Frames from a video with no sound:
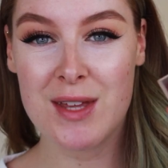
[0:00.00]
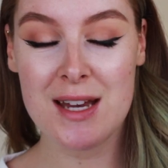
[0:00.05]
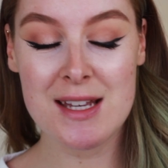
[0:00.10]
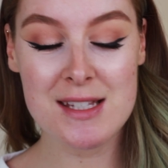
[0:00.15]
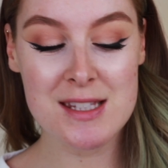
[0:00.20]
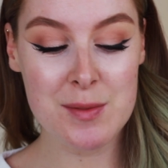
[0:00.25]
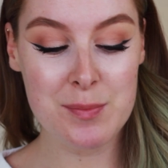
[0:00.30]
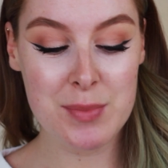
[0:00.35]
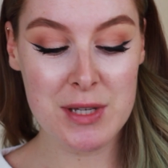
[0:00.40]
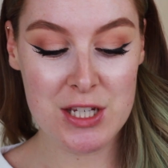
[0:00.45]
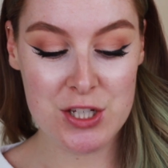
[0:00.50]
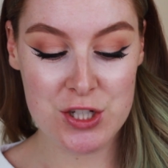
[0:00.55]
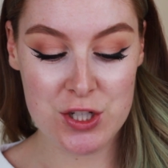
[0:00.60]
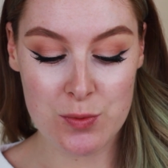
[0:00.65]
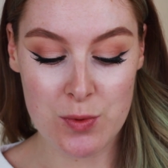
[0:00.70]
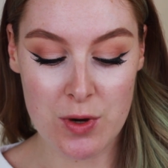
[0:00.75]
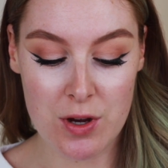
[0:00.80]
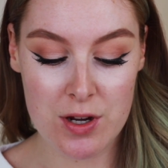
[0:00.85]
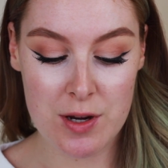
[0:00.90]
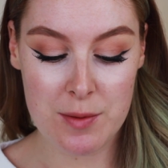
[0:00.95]
That is the peachy
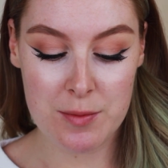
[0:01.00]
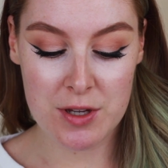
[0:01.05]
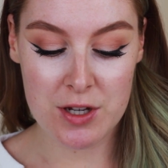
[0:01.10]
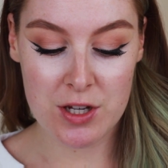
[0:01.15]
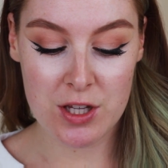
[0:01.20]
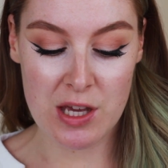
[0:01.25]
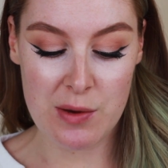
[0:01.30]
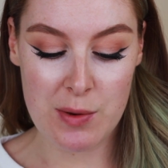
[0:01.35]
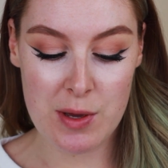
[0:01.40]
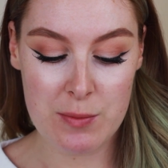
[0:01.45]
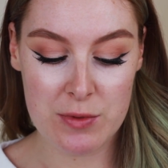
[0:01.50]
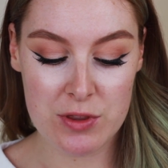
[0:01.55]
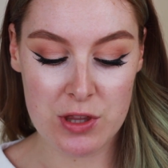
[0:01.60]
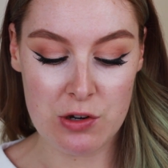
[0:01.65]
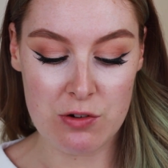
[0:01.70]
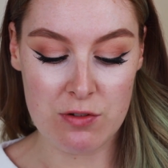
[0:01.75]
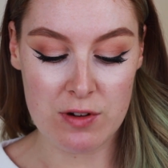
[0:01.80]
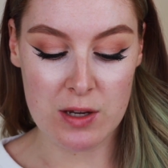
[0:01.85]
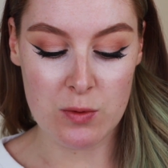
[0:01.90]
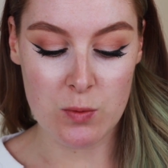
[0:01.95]
one. I'm going to go in with
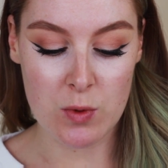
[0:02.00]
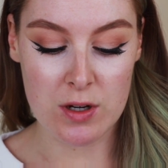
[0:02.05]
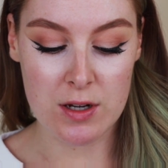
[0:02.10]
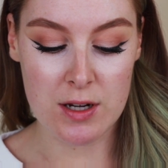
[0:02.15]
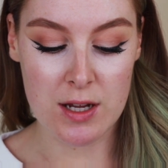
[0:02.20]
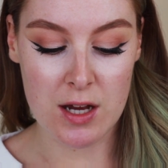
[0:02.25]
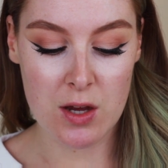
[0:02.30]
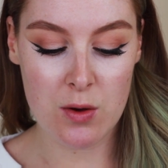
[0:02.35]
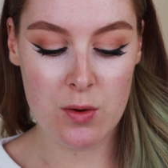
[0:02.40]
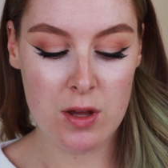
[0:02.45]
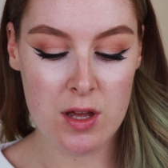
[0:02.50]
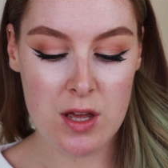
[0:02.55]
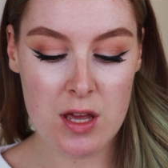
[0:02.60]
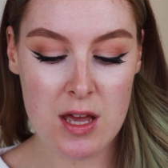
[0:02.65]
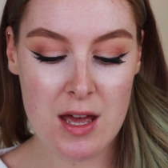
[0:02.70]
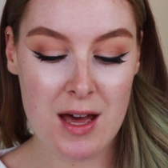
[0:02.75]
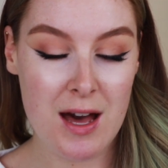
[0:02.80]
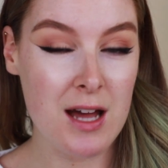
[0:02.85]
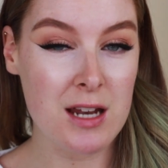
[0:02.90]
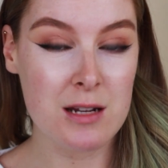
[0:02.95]
the green one now.
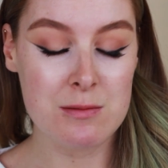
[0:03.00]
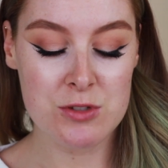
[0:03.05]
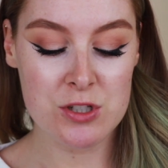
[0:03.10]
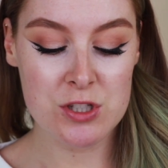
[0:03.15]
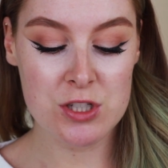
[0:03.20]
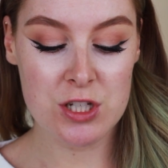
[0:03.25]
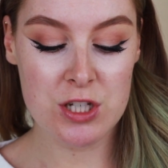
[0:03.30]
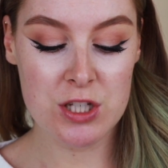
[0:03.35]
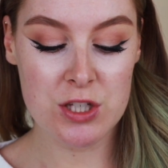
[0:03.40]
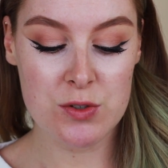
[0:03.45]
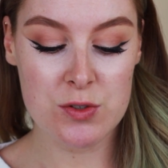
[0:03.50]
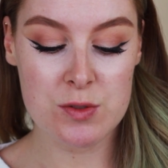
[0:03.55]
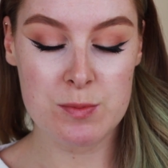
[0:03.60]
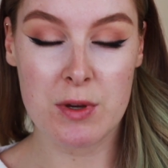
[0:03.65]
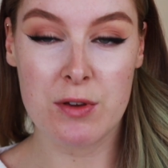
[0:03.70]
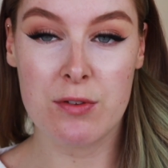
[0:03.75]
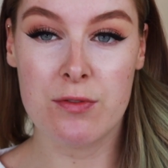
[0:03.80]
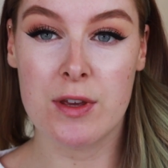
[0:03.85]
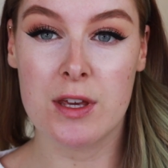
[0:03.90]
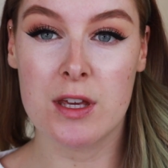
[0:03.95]
And I'm just going to use
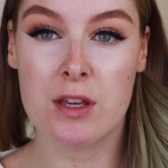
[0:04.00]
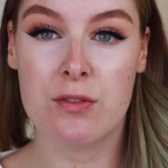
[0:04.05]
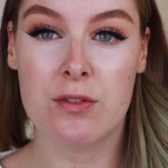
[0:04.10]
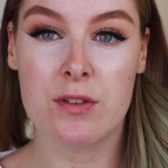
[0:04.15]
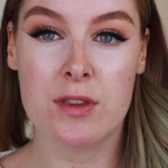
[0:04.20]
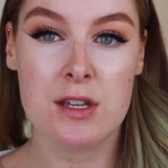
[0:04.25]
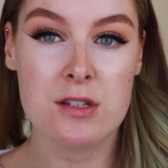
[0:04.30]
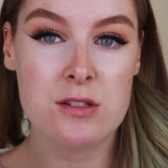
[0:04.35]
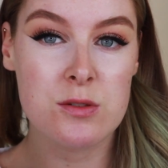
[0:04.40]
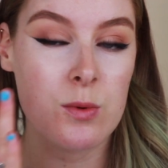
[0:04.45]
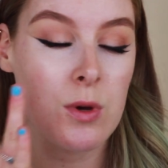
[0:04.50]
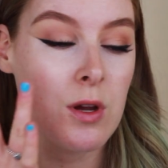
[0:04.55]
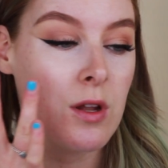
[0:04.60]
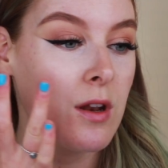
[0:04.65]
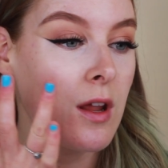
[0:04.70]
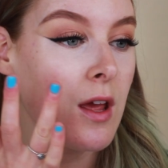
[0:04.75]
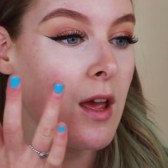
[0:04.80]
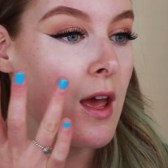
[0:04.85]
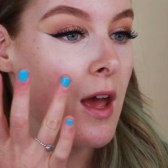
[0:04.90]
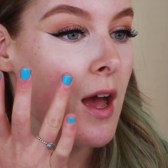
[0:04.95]
my finger for this
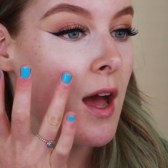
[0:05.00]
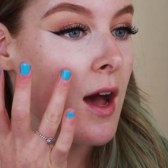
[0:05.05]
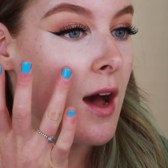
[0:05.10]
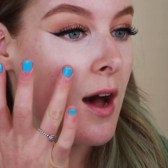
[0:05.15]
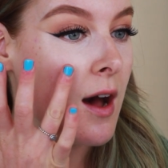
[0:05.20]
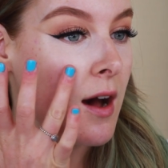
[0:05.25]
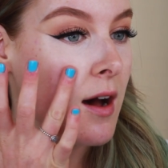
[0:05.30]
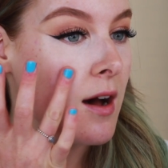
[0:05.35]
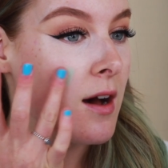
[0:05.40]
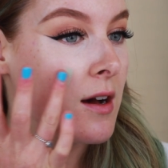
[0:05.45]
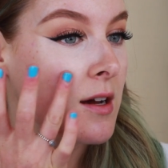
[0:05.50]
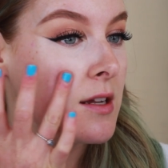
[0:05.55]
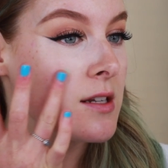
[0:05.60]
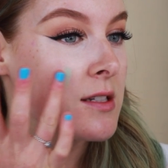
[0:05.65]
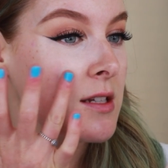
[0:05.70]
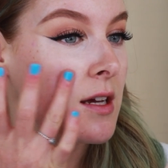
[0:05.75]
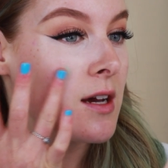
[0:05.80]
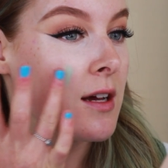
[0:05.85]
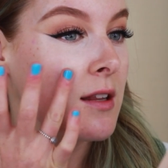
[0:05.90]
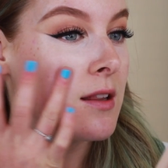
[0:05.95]
one.
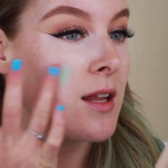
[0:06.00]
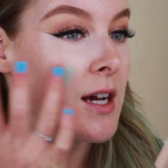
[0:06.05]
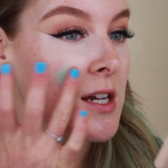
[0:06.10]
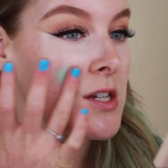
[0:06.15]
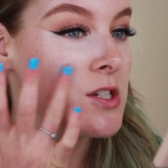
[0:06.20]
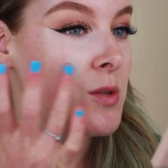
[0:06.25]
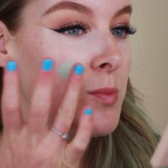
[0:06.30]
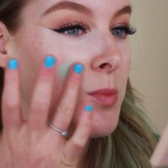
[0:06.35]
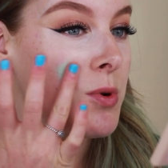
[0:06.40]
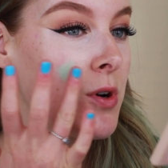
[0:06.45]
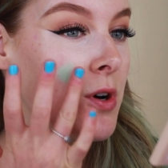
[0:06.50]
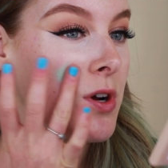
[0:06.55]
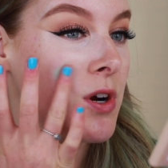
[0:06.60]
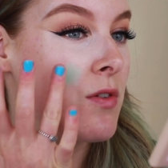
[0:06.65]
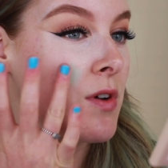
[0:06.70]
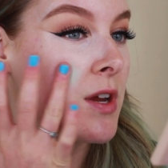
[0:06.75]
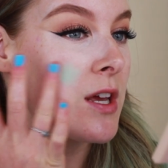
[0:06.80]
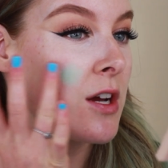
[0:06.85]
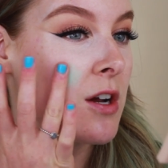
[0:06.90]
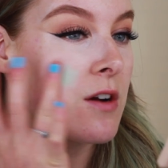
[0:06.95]
And I like to put a
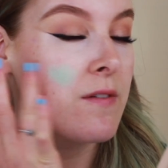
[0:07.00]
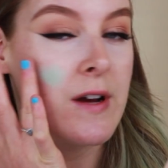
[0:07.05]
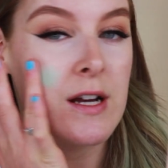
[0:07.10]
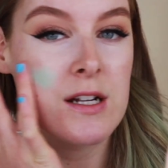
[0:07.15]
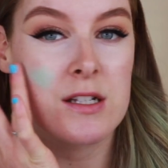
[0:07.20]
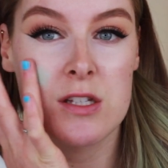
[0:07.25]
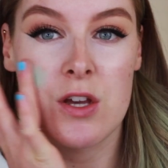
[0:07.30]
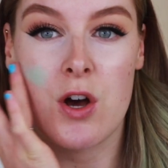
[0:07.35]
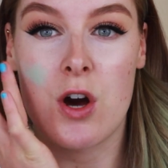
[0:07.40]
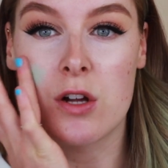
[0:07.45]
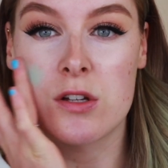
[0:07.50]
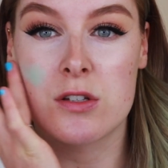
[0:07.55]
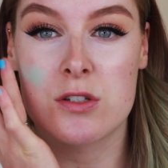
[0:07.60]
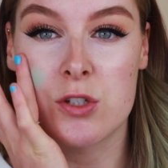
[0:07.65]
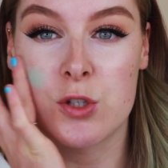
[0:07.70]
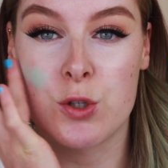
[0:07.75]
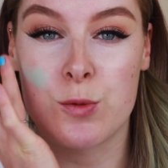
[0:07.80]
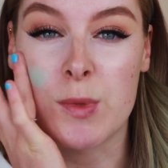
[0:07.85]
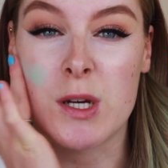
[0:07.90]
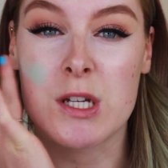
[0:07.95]
green corrector
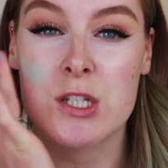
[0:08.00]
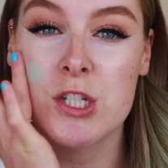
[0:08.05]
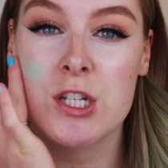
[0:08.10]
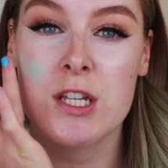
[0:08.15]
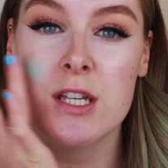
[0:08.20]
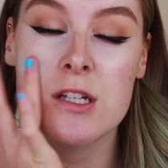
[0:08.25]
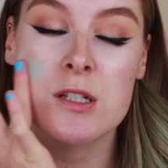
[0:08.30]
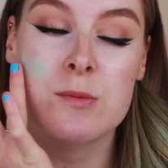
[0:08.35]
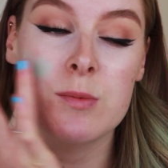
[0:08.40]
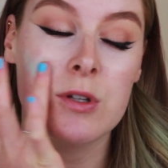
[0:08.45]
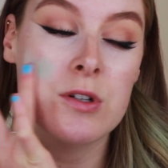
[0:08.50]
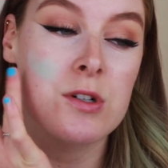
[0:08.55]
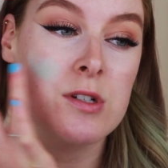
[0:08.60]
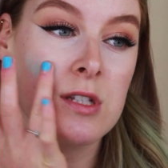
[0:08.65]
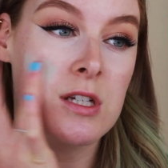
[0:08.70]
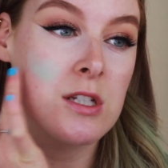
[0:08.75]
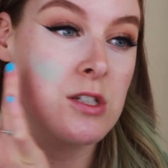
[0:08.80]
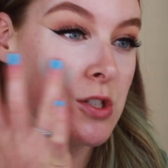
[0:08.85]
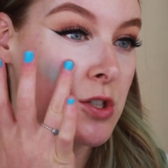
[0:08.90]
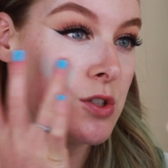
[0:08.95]
onto my cheeks
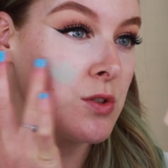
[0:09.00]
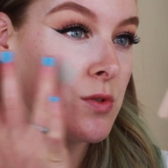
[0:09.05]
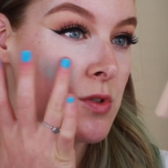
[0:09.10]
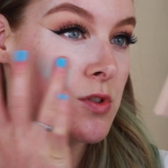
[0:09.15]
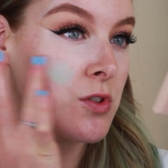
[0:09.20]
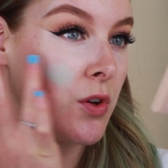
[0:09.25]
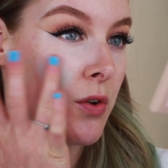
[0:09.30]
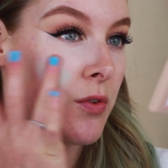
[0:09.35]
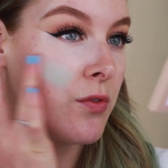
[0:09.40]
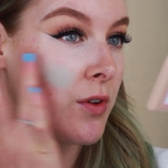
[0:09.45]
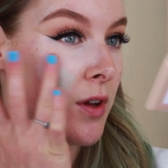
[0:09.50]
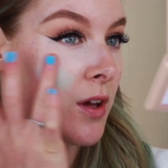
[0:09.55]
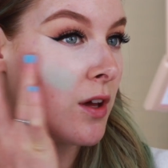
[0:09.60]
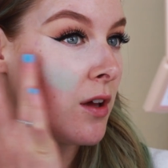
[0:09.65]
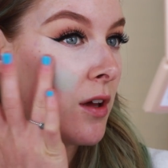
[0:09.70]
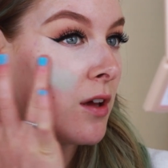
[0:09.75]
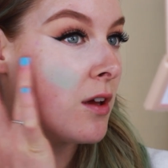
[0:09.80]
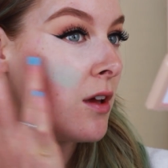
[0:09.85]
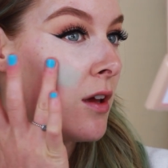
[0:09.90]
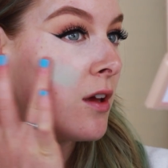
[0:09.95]
because I do
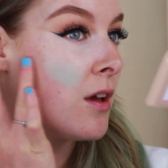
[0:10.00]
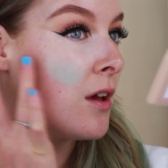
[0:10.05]
suffer